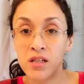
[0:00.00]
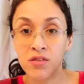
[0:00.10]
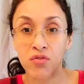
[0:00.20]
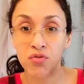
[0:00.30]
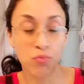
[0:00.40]

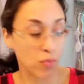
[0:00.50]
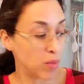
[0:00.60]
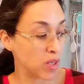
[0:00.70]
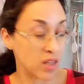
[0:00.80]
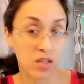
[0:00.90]
if
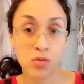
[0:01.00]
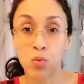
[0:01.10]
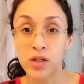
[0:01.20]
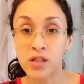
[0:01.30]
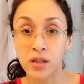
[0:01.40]
maybe this
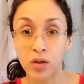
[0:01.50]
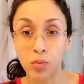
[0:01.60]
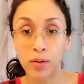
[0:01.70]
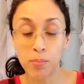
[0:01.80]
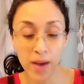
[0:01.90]
works a little
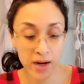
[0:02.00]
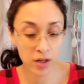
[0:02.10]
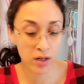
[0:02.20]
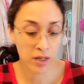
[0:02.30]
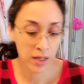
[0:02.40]
bit
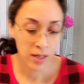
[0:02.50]
better.